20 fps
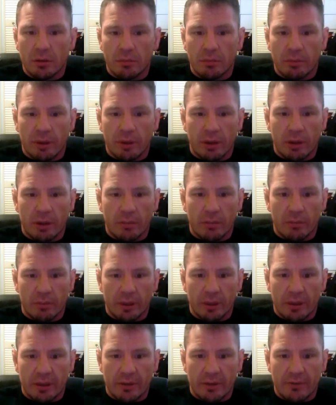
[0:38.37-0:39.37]
But
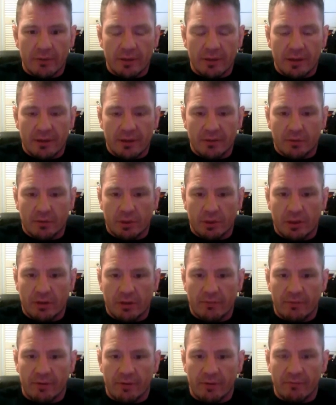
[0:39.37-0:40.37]
McKenzie has a way
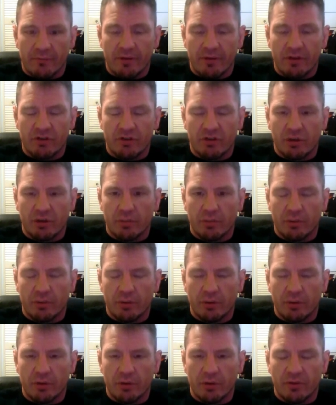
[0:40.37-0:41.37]
of finishing
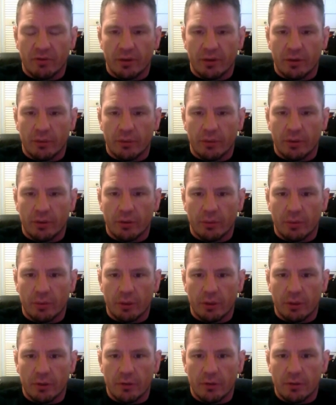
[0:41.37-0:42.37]
opponents, finding a way to
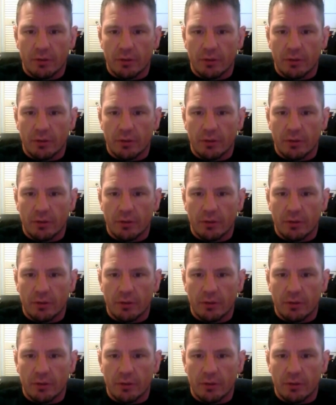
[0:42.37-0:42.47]
win.